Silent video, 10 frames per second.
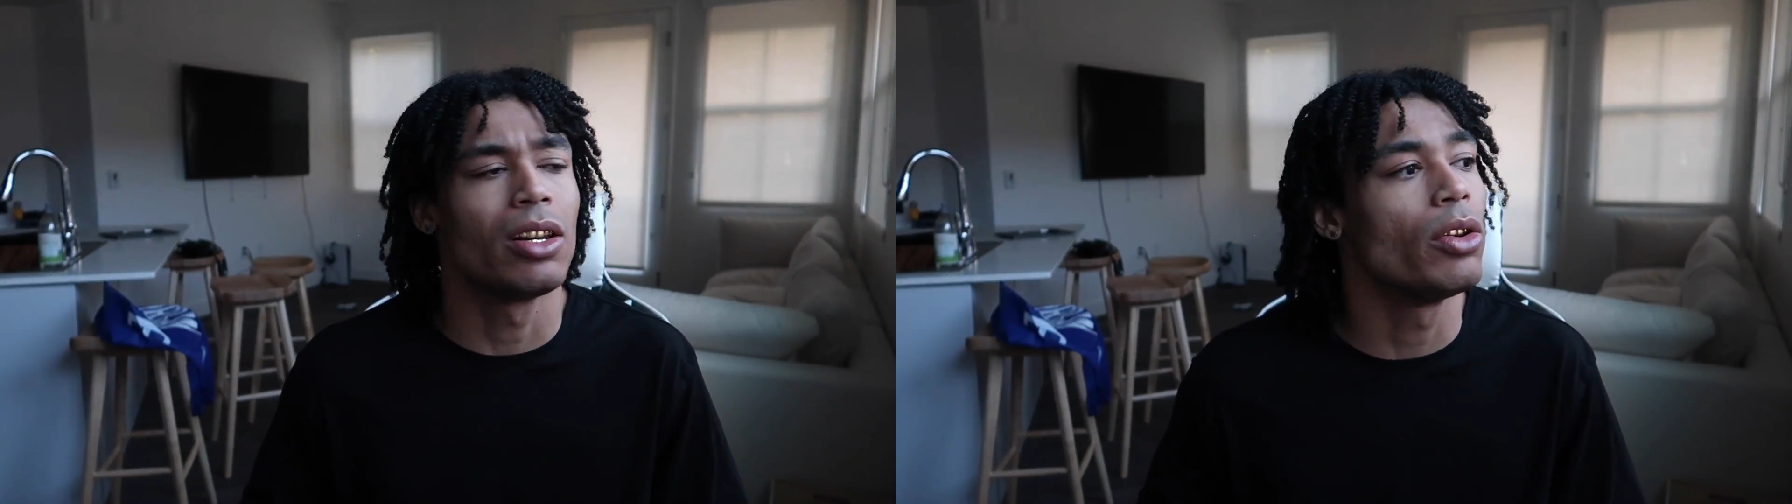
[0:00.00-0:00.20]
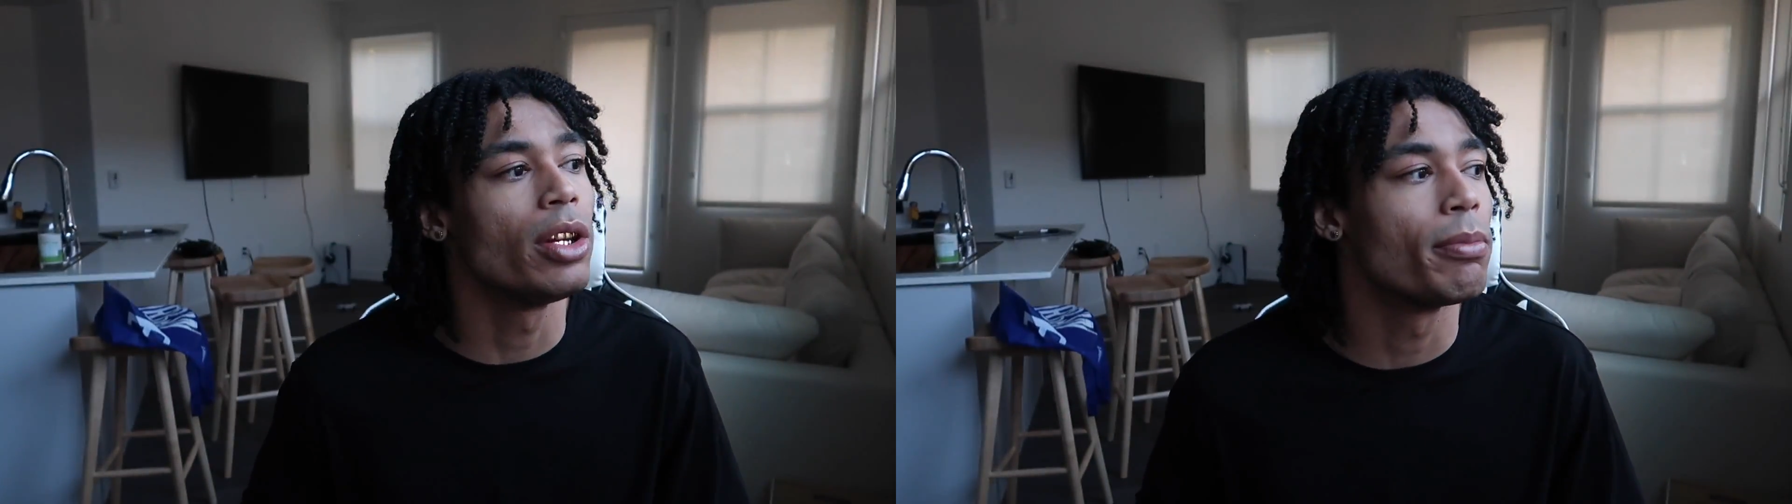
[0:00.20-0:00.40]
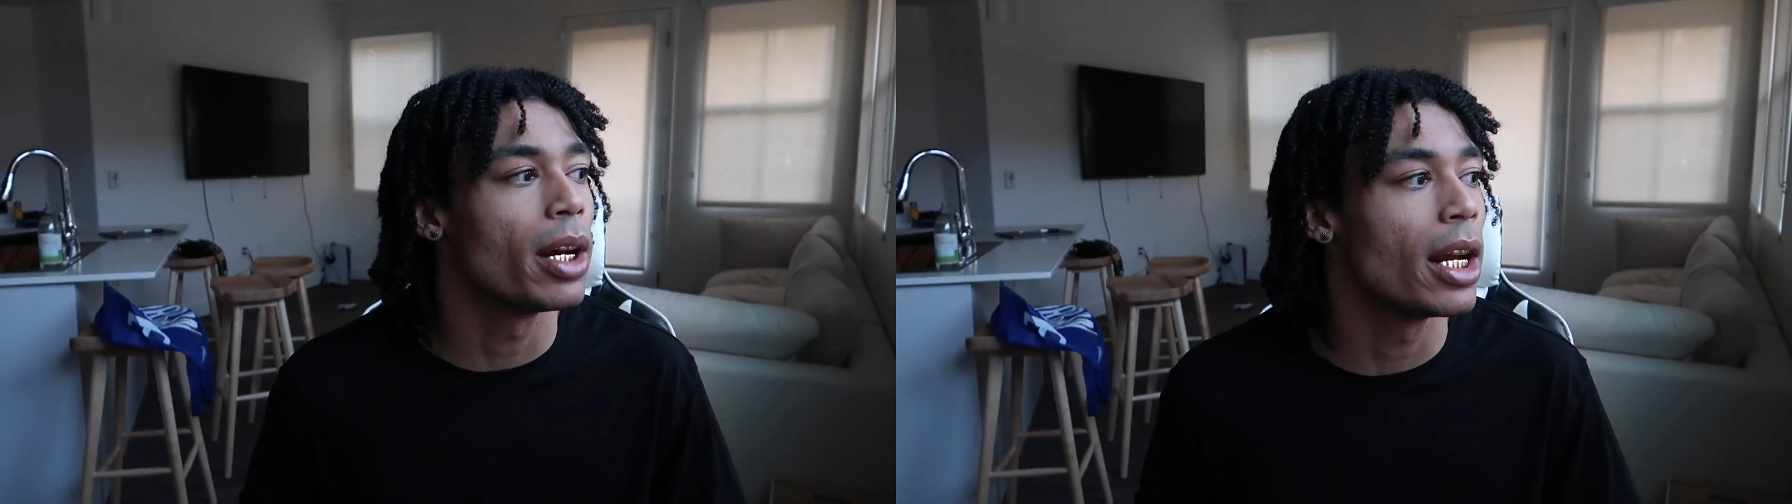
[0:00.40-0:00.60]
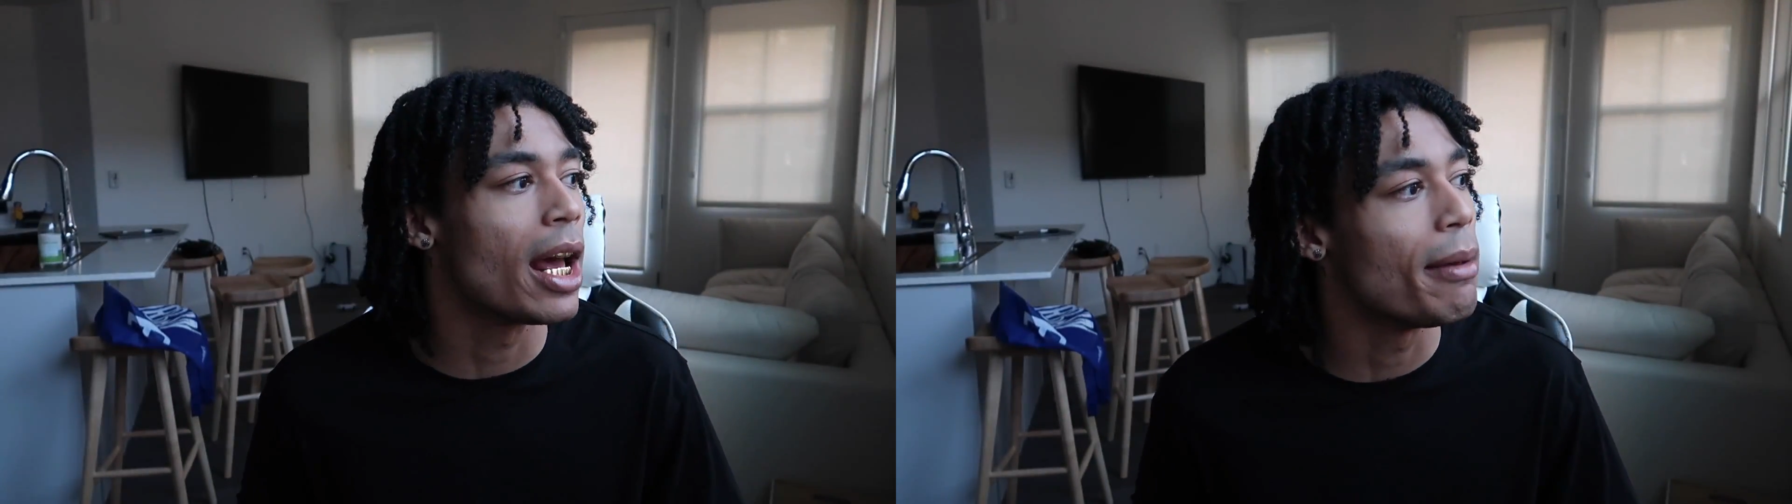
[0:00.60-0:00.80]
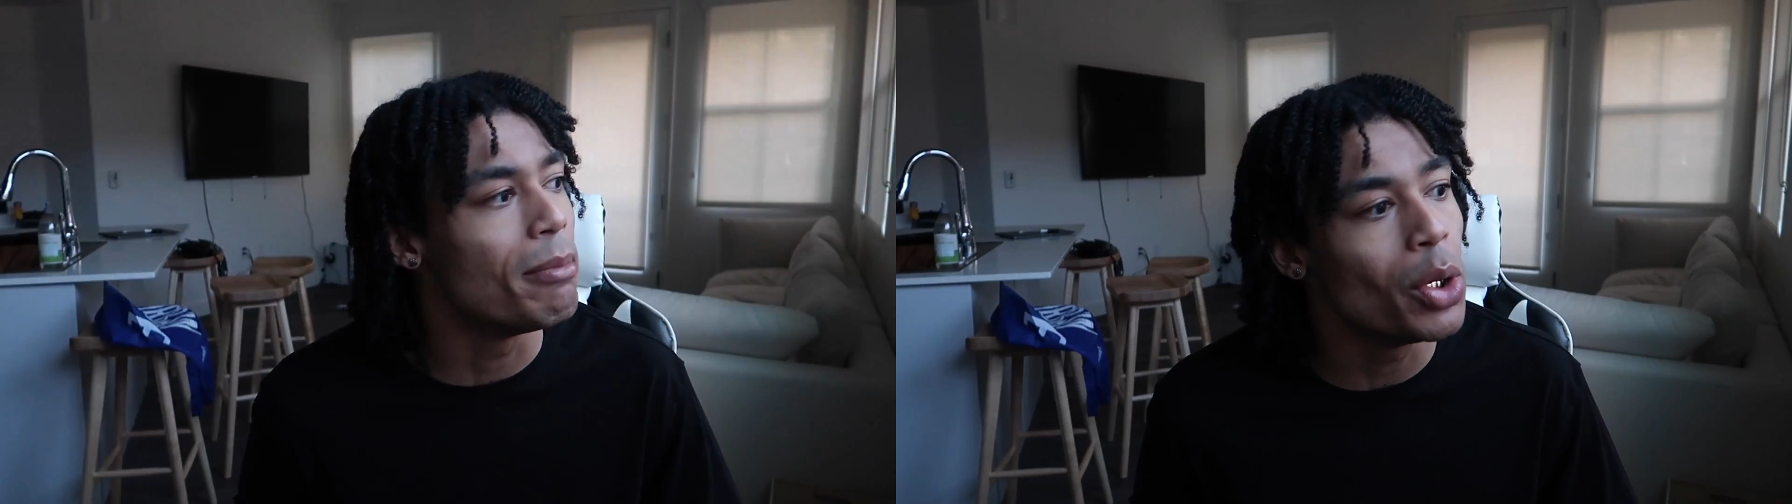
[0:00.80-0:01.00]
clothing brand.
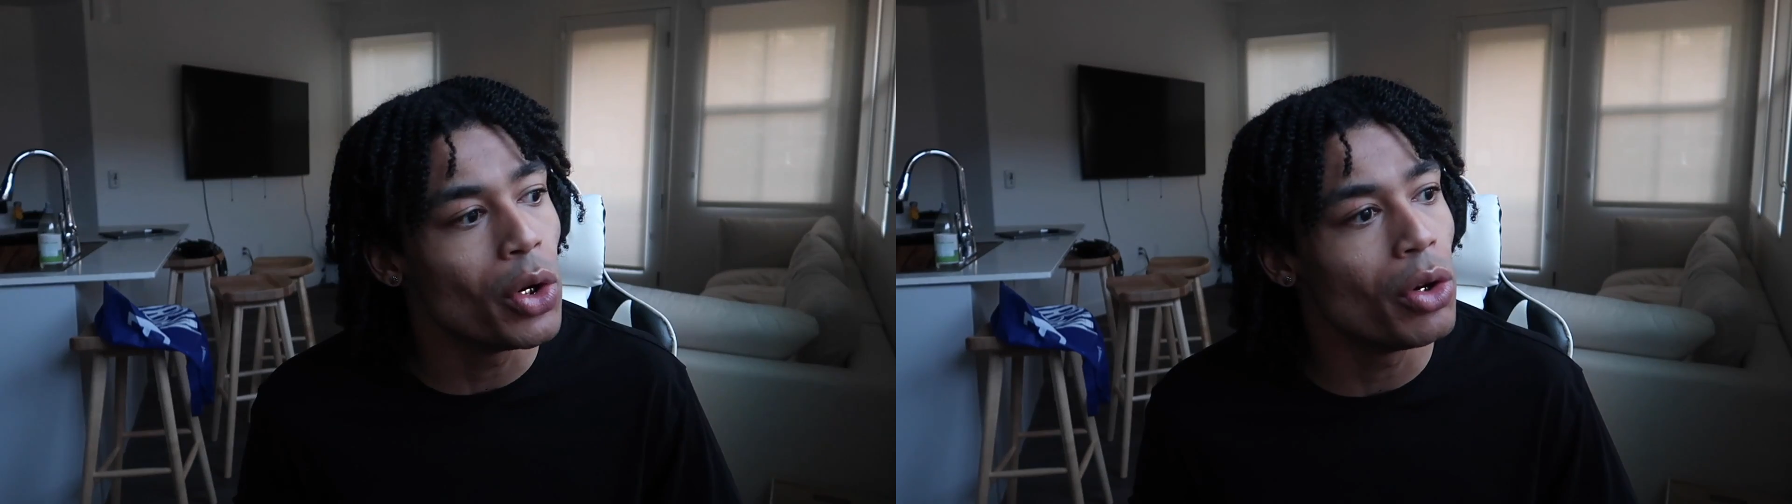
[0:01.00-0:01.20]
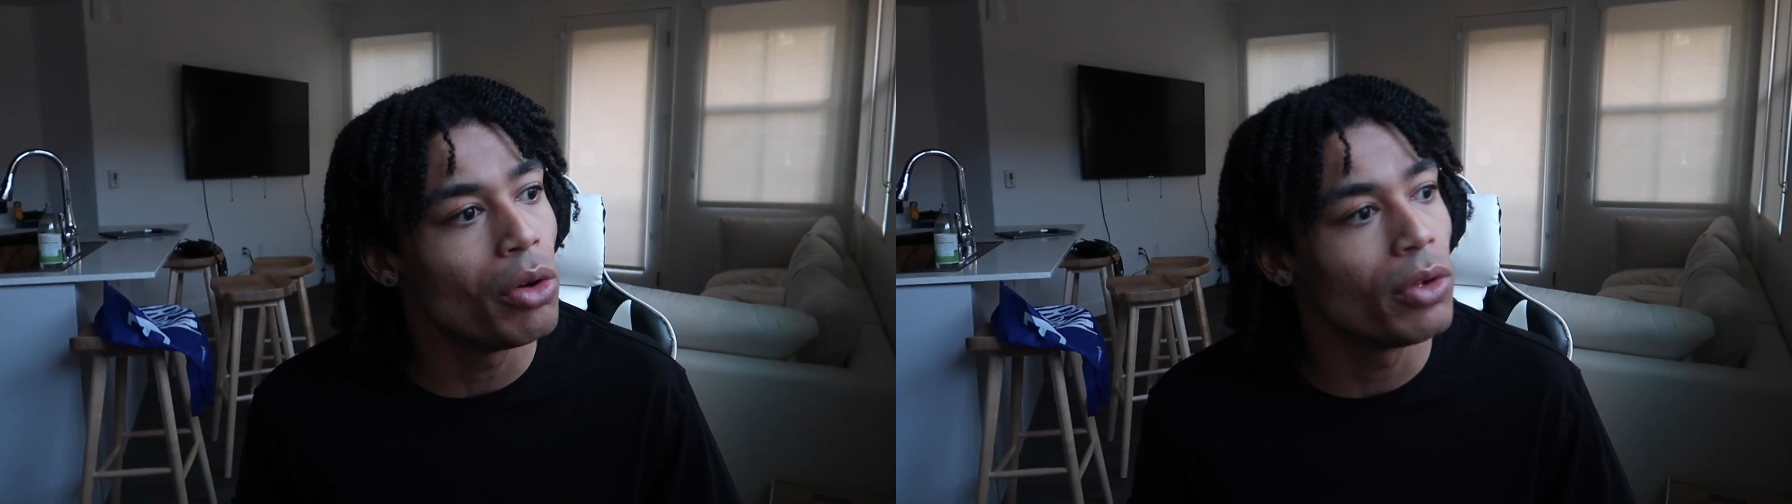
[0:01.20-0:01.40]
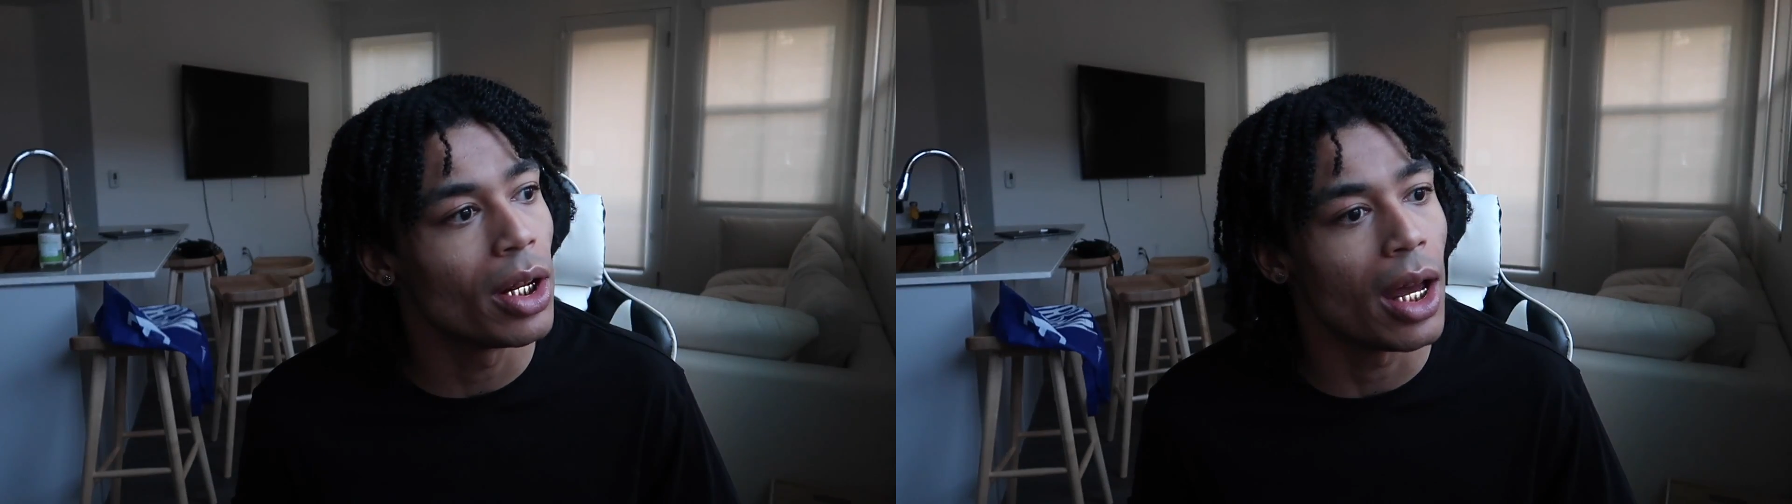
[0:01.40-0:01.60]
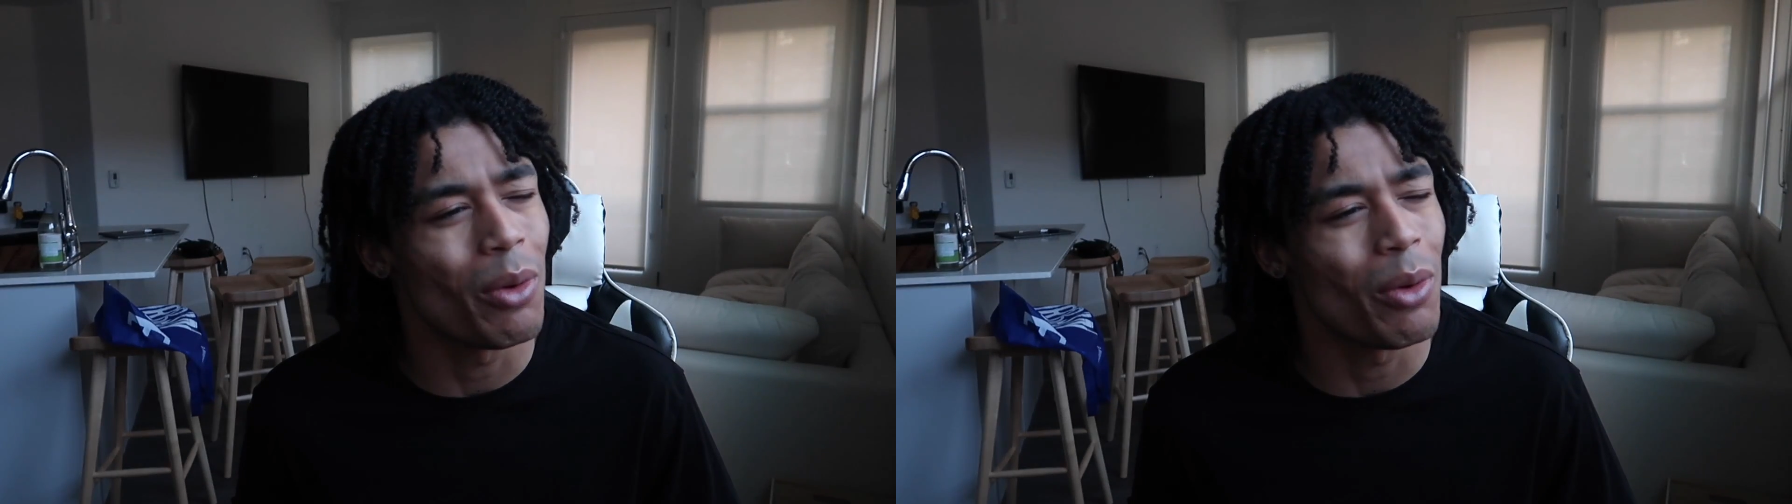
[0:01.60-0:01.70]
I moved.